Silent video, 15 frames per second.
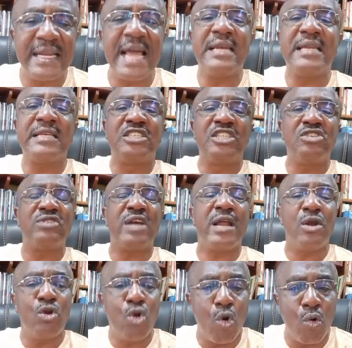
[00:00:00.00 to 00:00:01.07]
Let the
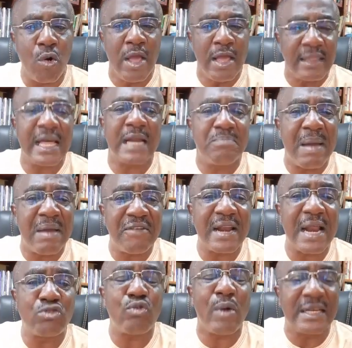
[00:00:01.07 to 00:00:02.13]
children know that my
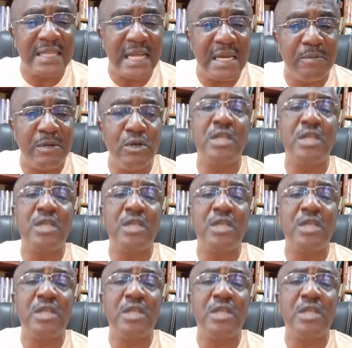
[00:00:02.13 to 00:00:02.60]
father too attend.